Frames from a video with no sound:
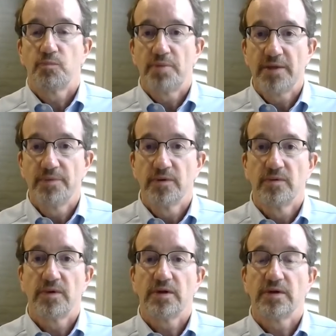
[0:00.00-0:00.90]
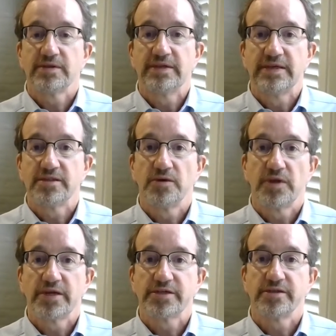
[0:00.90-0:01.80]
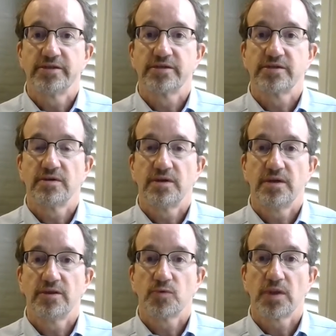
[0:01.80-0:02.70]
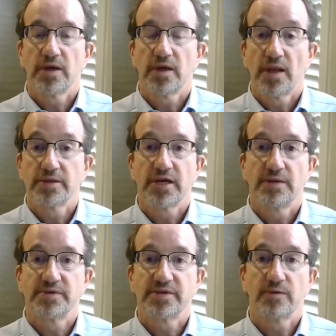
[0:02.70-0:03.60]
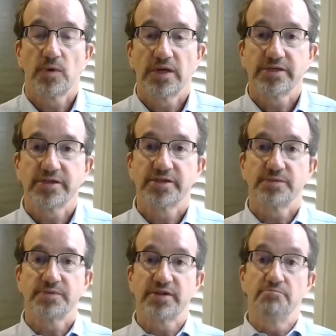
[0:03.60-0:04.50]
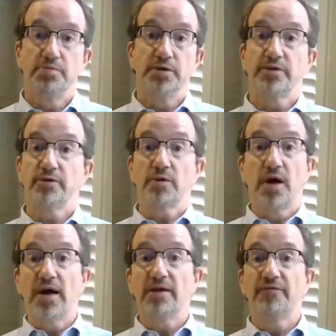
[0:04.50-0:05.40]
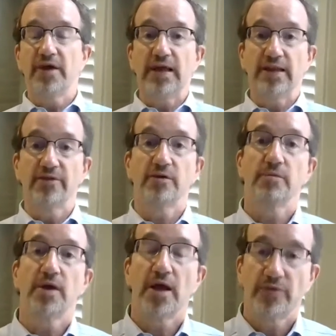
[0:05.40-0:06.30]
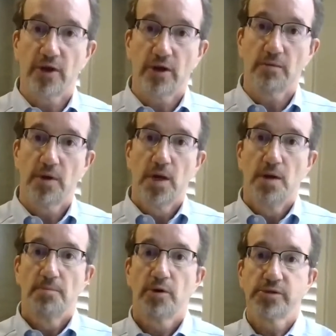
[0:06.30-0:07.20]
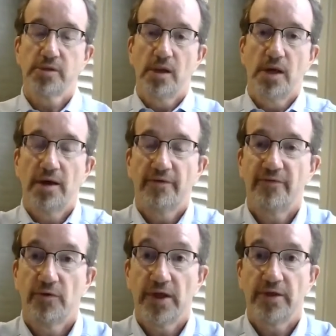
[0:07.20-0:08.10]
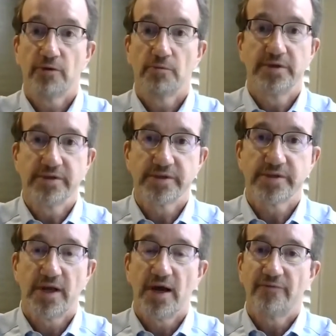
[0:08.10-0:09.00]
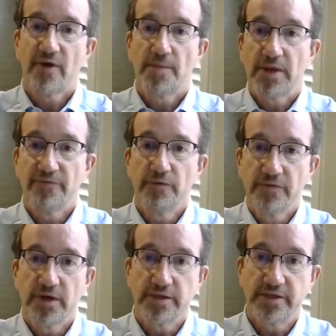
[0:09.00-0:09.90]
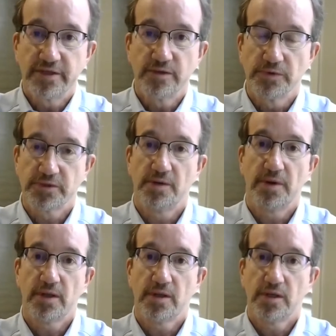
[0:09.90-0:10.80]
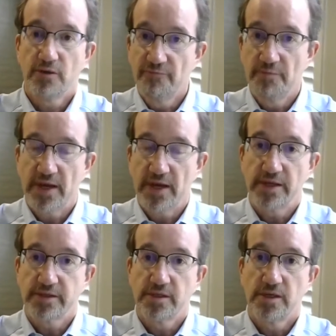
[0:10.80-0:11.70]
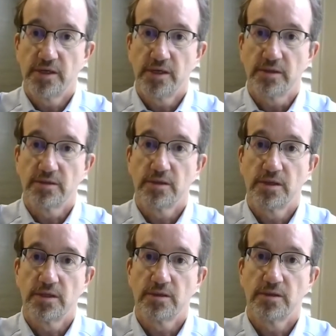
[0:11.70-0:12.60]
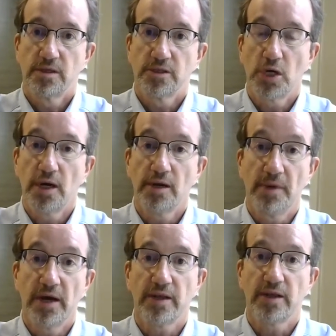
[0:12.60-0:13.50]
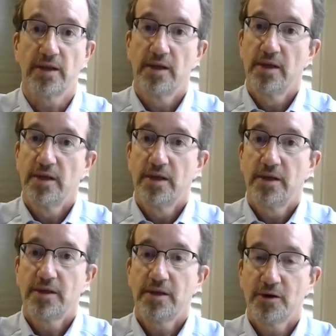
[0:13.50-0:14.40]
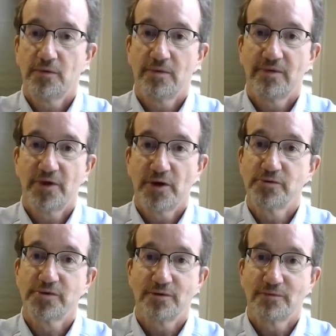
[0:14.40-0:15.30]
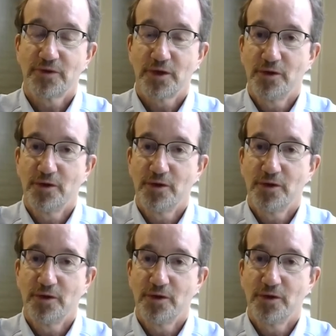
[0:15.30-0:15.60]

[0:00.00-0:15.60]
people get donations in a lot of times in the relationships they build in their life and in their personal life or in their business life. I mean, if you've done a deal with somebody and you've made a ton of money, you know, those are